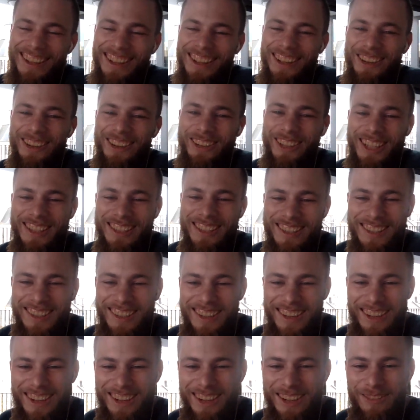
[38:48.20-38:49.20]
All right.
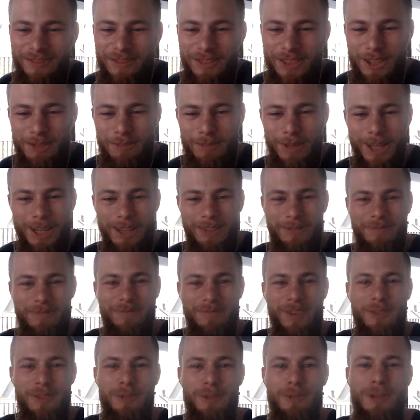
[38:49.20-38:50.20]
Goodbye.
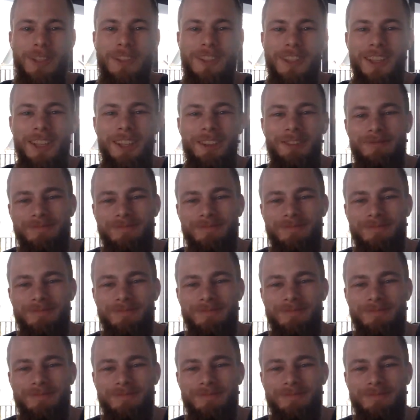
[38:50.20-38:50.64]
Have a great day.